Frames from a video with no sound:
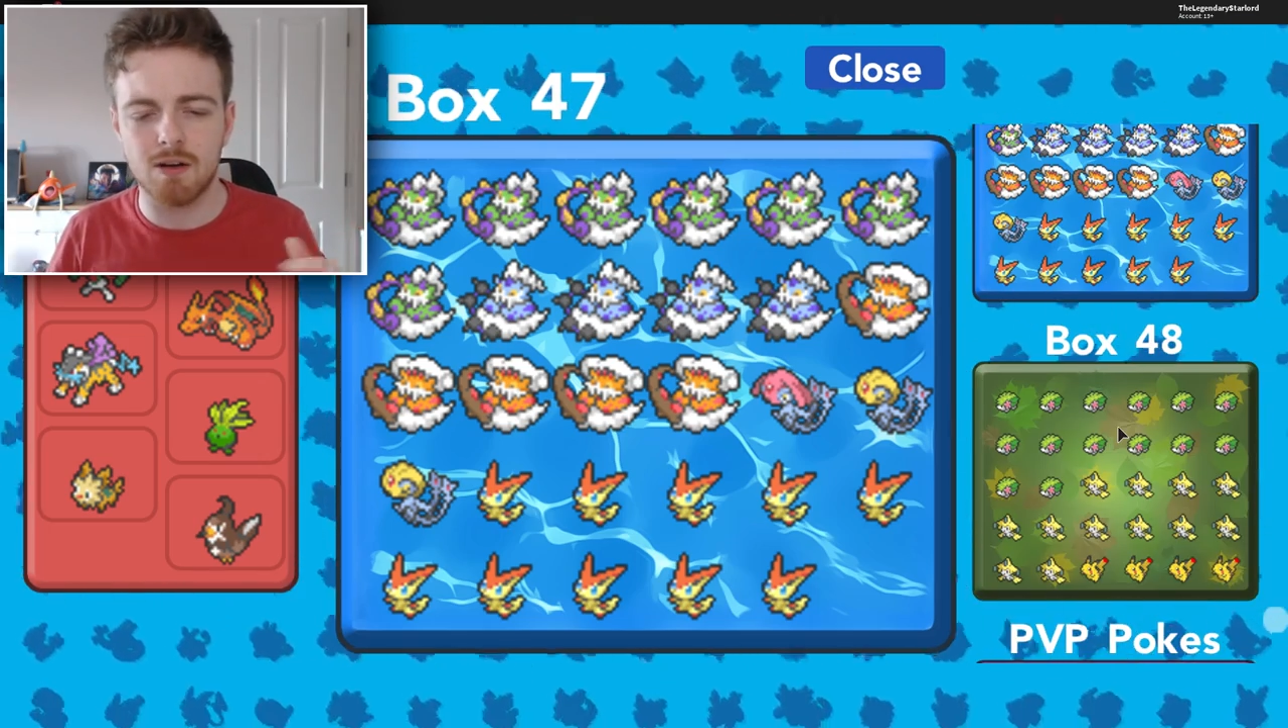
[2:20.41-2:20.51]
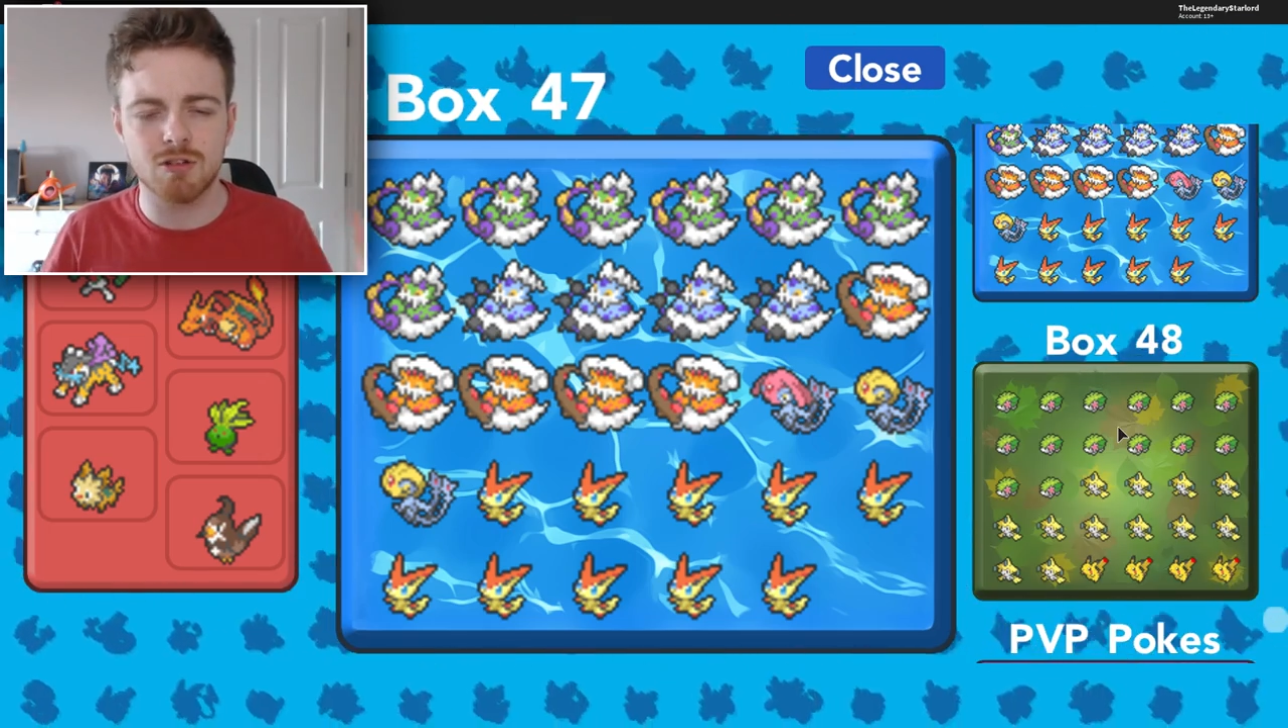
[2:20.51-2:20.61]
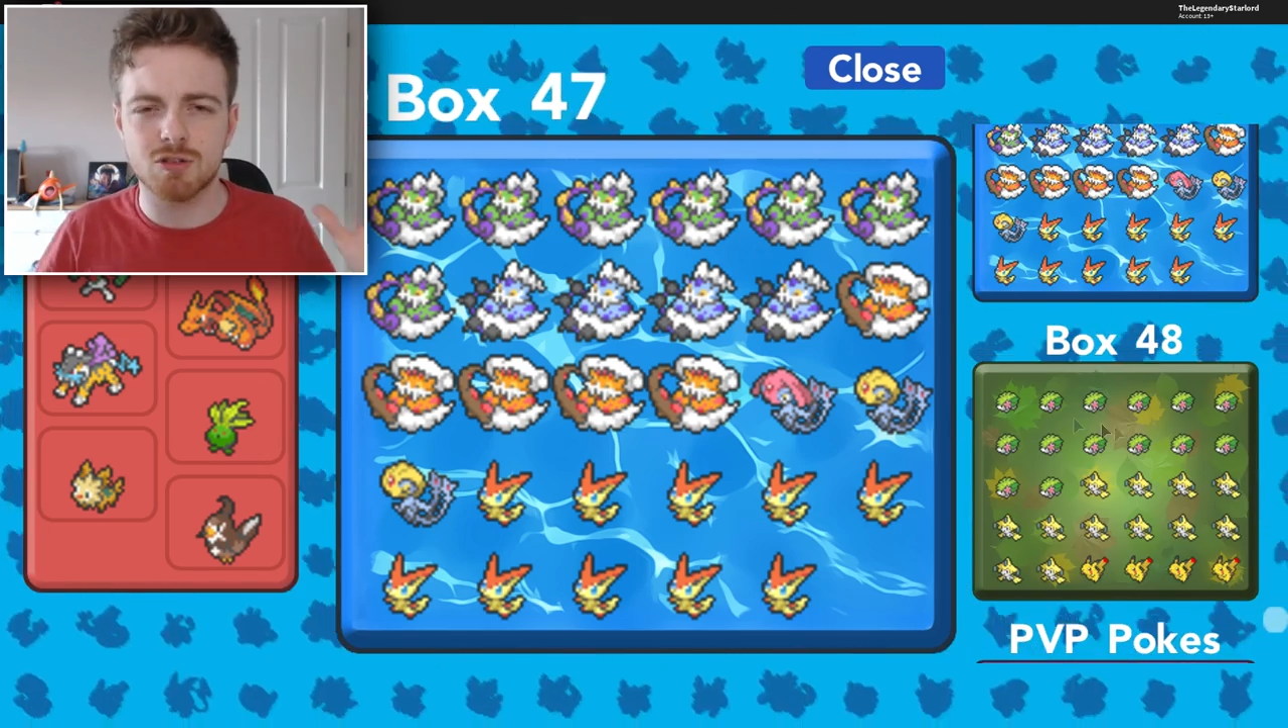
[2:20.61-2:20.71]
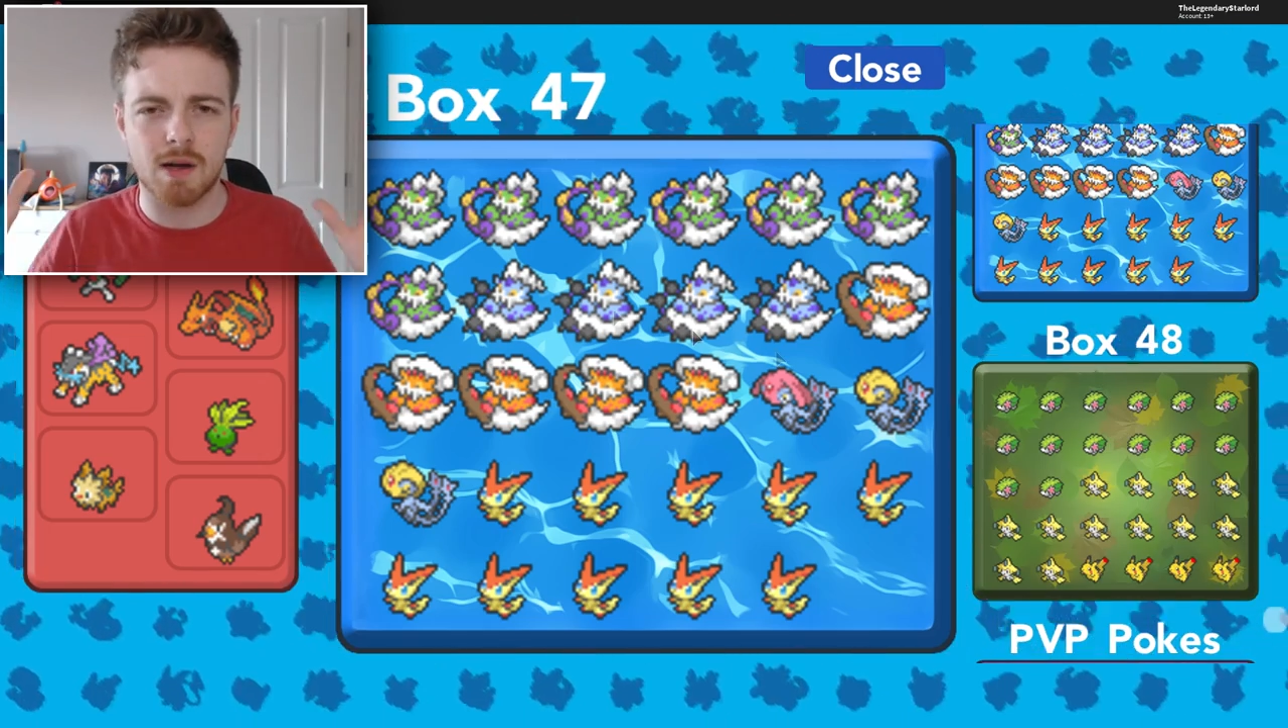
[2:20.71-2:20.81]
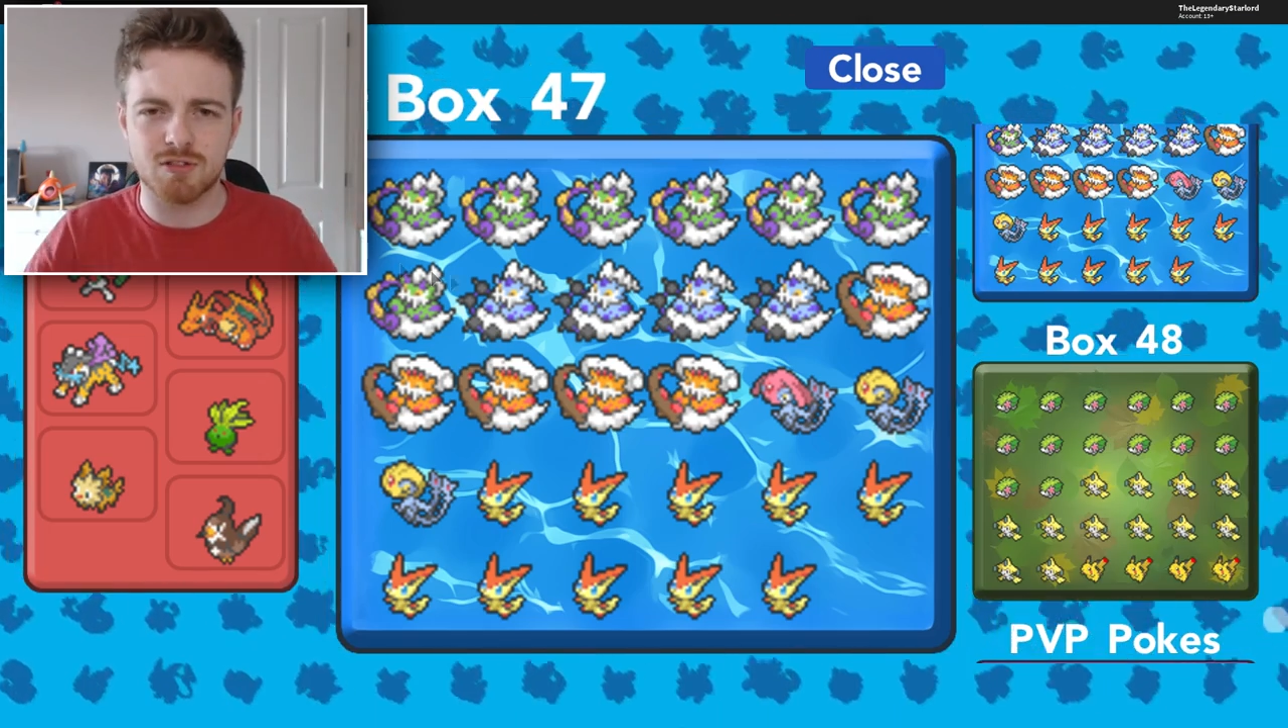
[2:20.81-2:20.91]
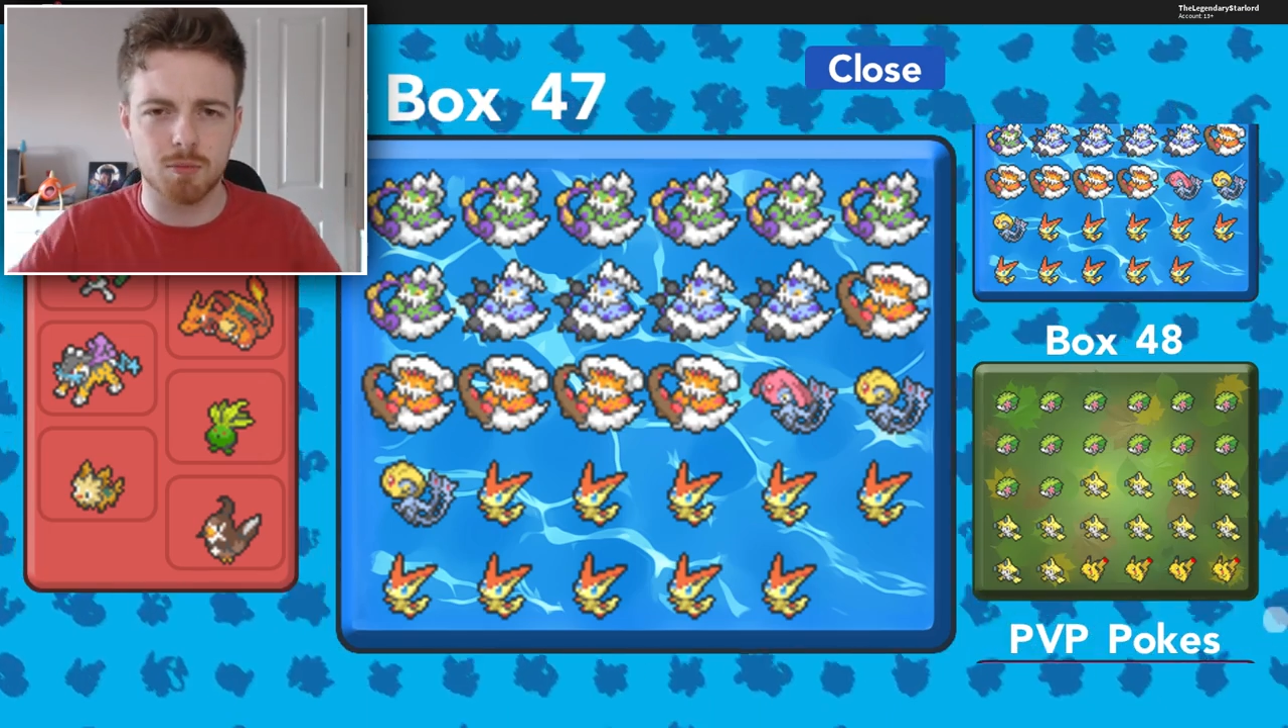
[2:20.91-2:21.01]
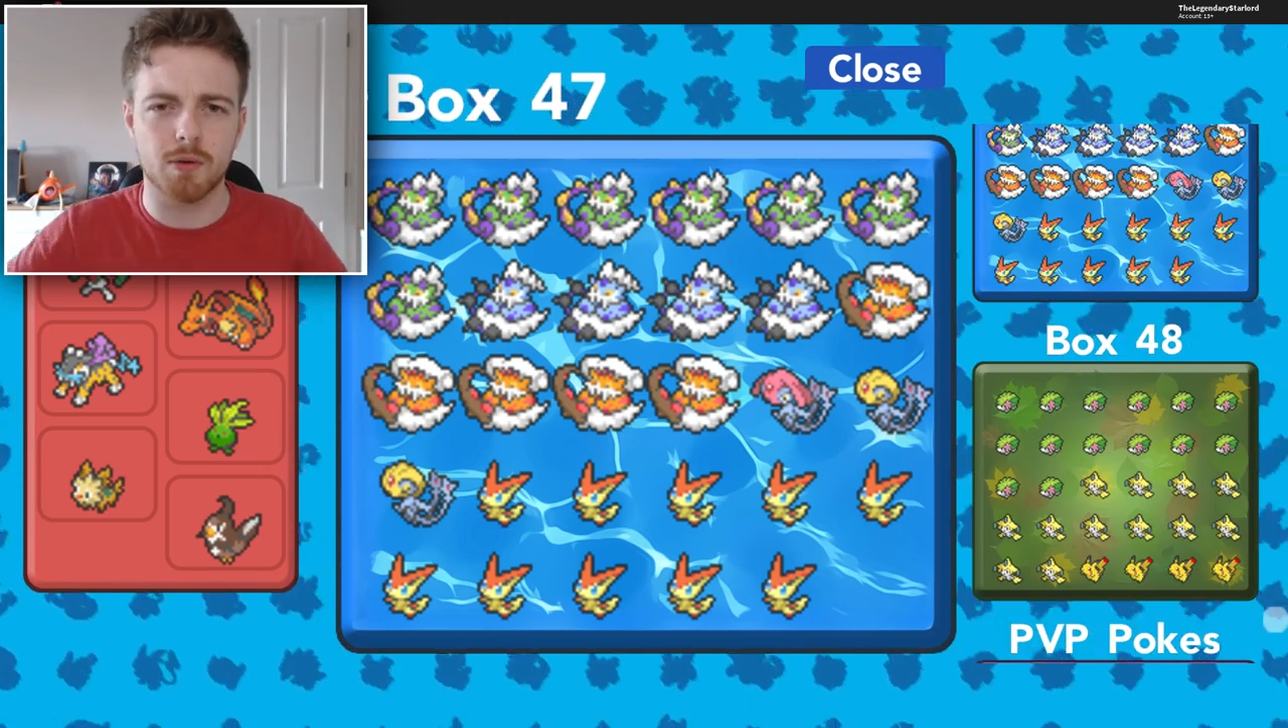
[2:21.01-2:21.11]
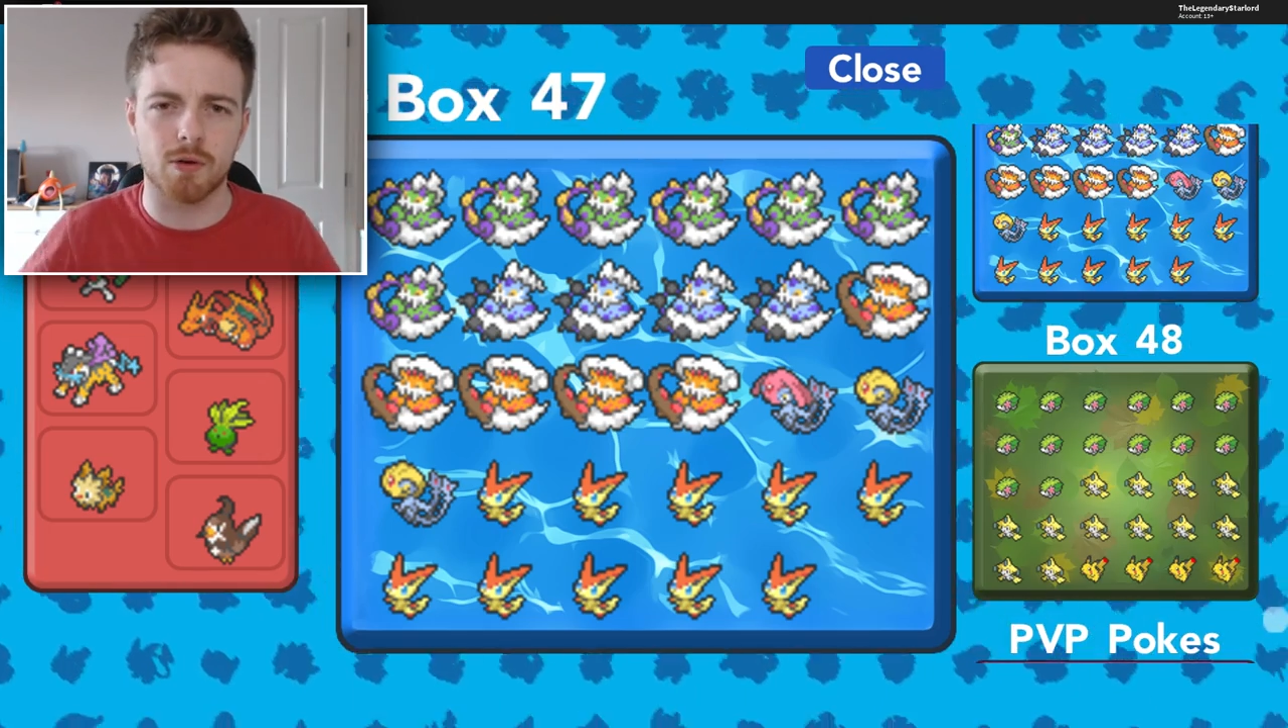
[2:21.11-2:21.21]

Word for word: I also have some